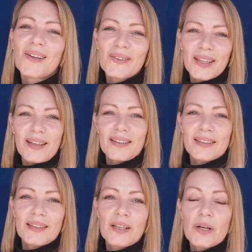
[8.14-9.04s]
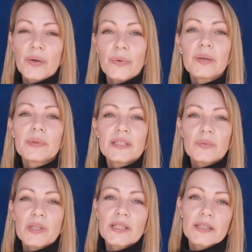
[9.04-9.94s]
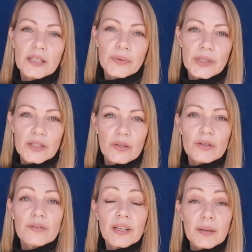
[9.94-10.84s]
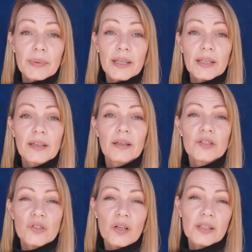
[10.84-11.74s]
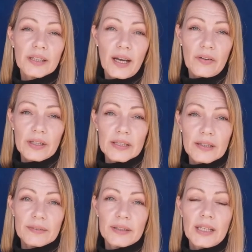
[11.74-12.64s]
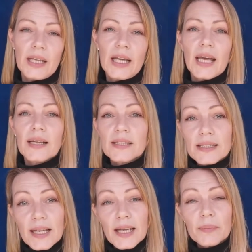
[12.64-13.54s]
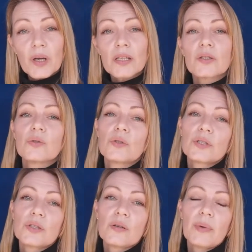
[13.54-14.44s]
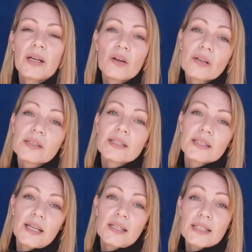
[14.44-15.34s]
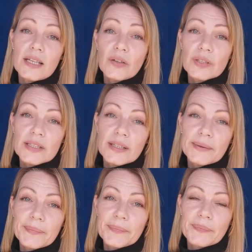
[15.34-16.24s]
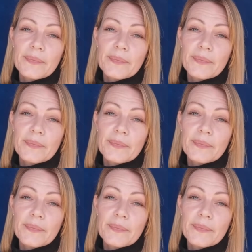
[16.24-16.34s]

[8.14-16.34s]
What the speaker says: Hello again. We're busy with a series on developing solid character, and today I'm going to talk to you about honesty and integrity.